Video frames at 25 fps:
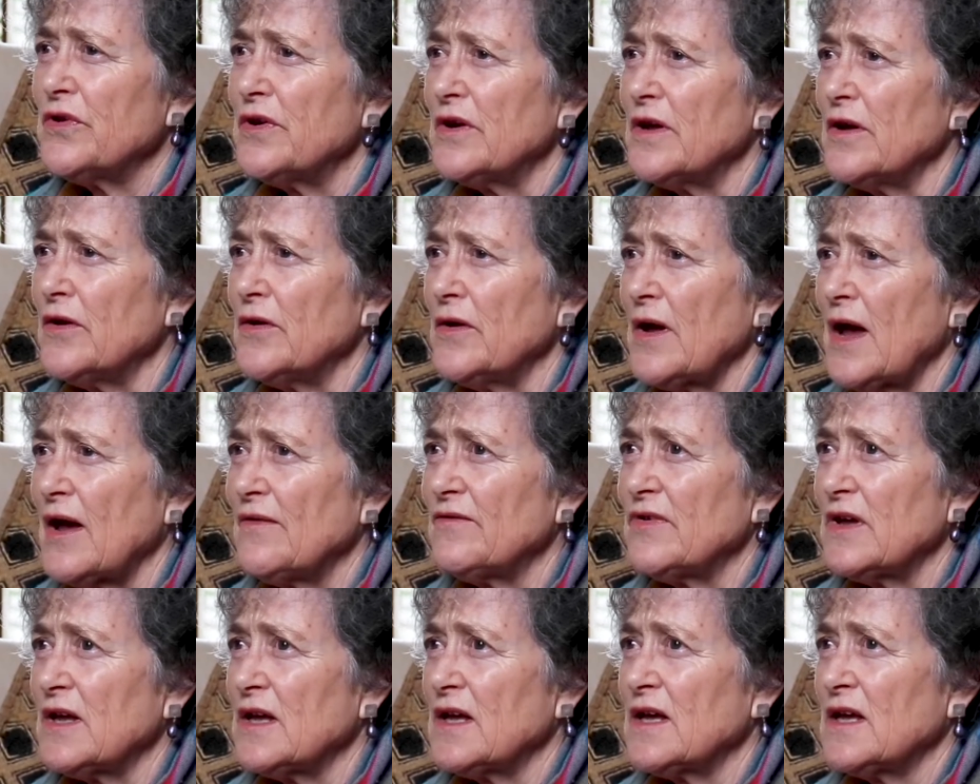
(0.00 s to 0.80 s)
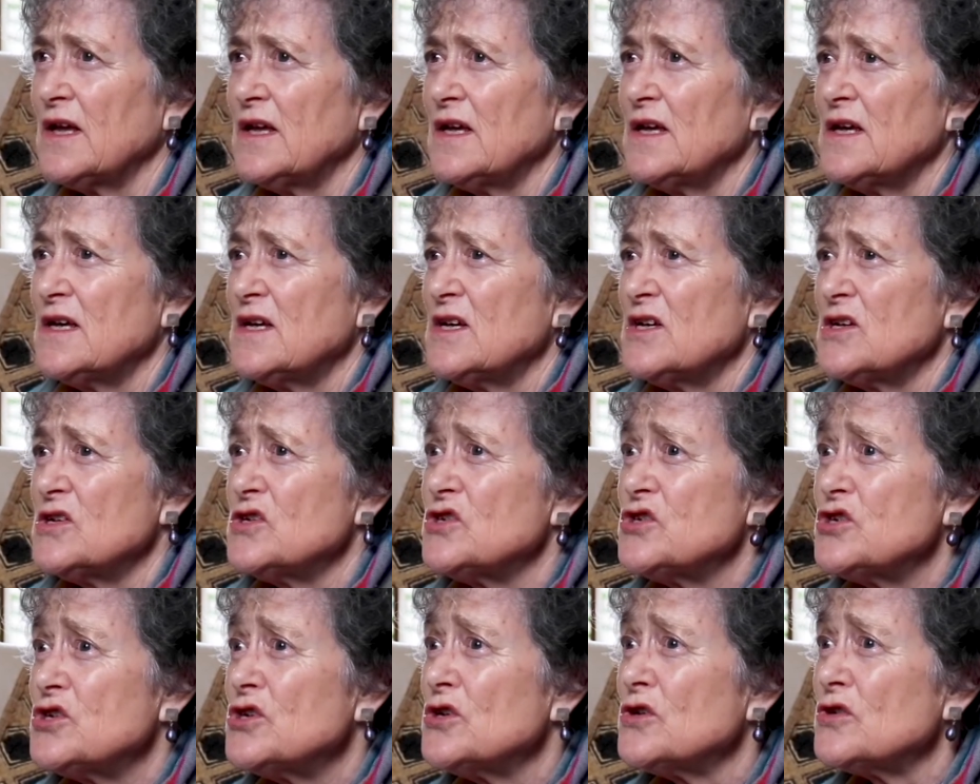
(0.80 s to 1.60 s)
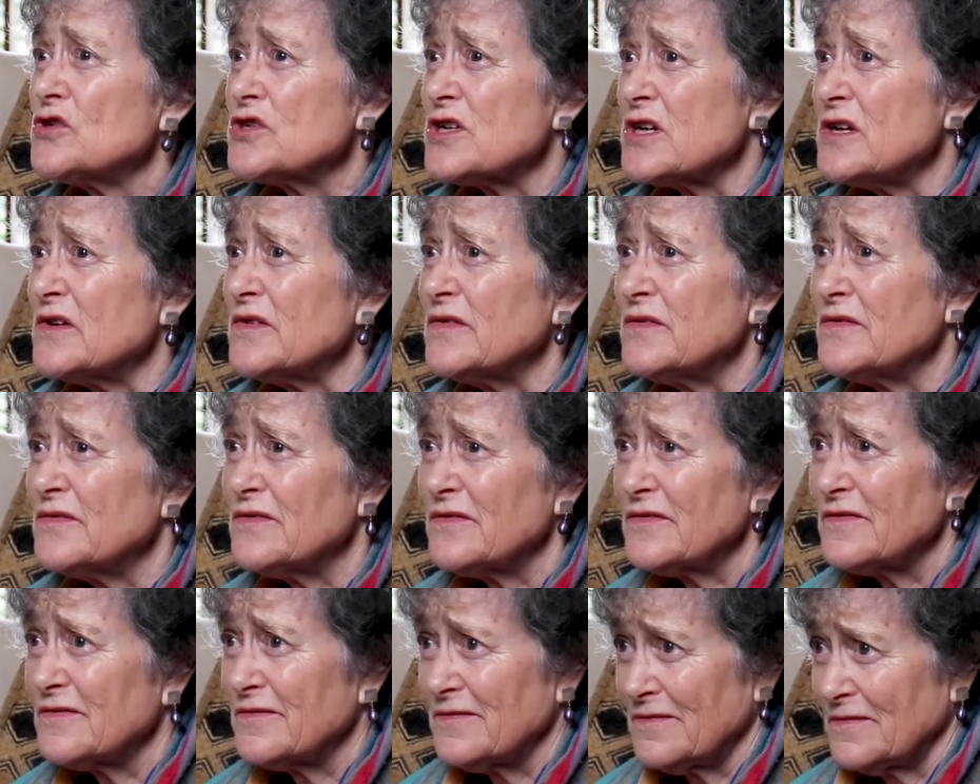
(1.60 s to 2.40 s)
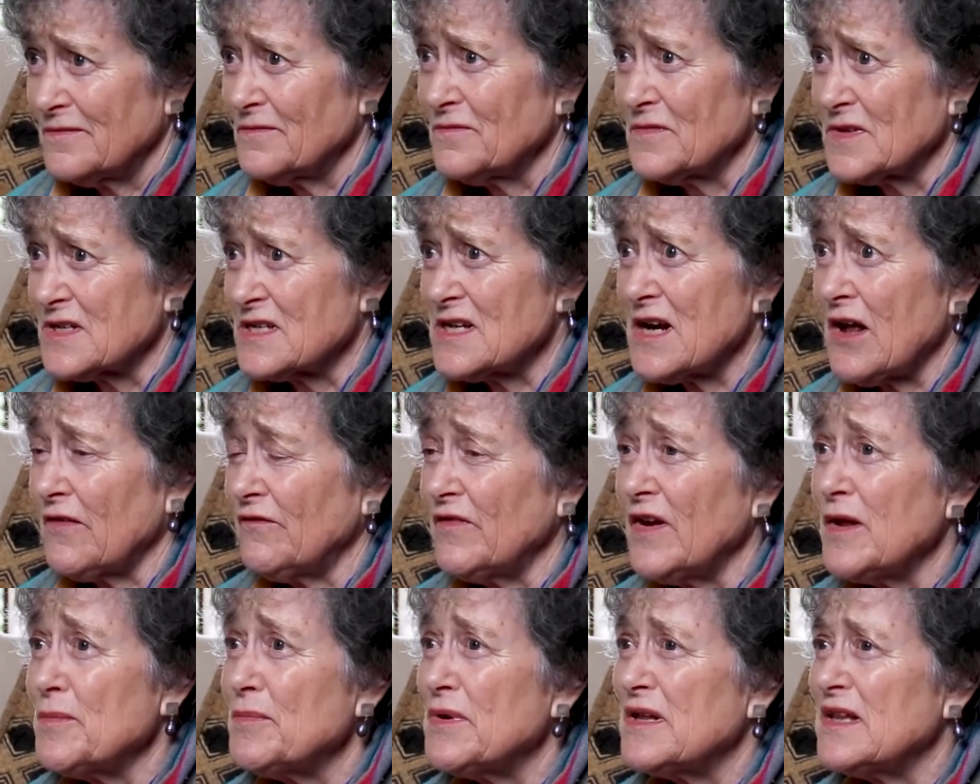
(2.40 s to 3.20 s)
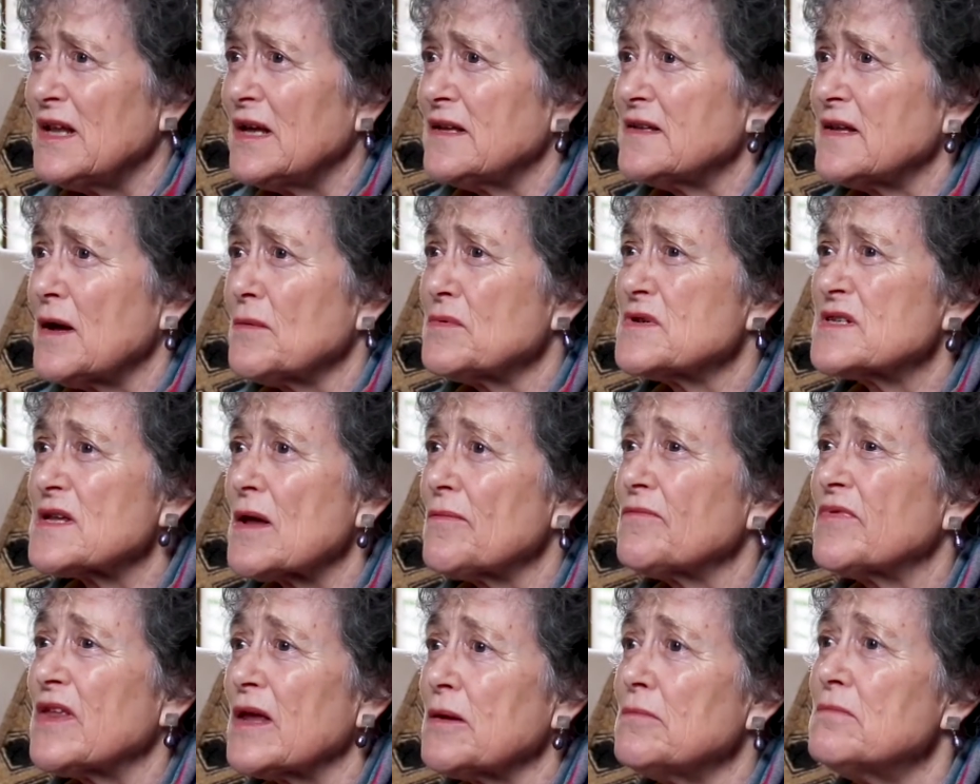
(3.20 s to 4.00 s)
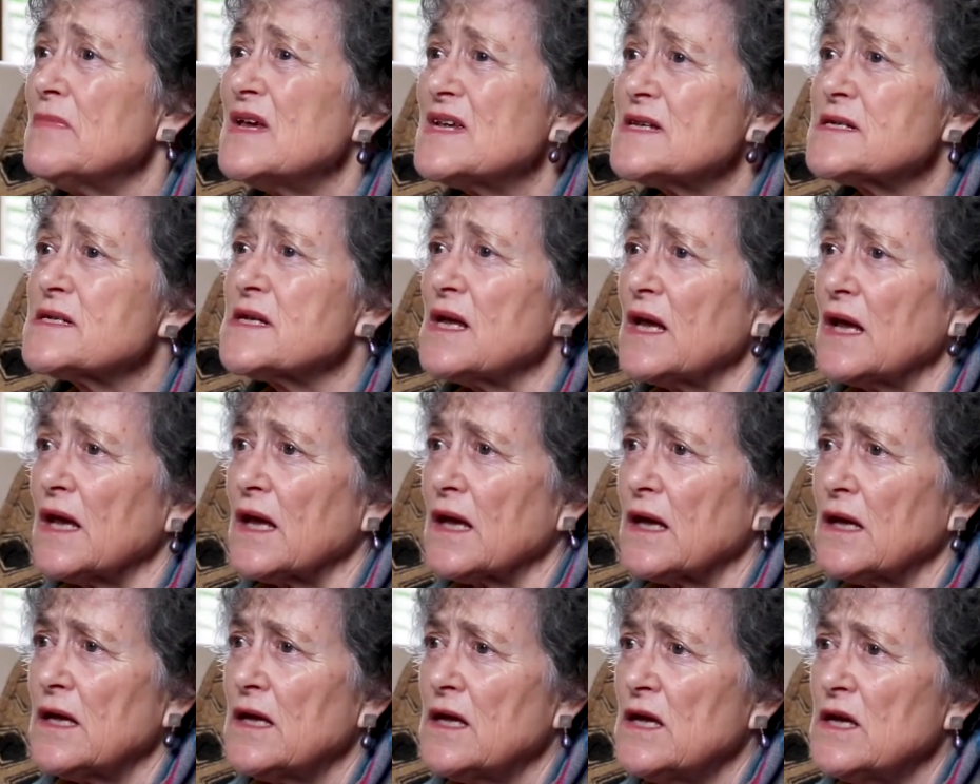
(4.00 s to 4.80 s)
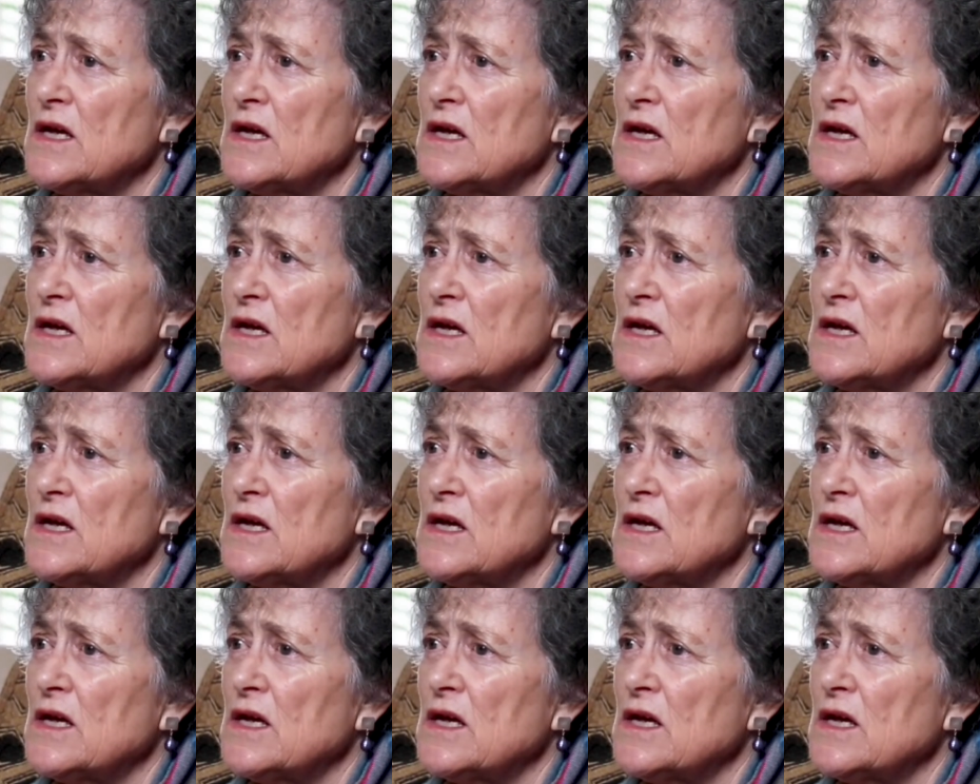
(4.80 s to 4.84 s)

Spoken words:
You know, having children was lovely, but there was something missing.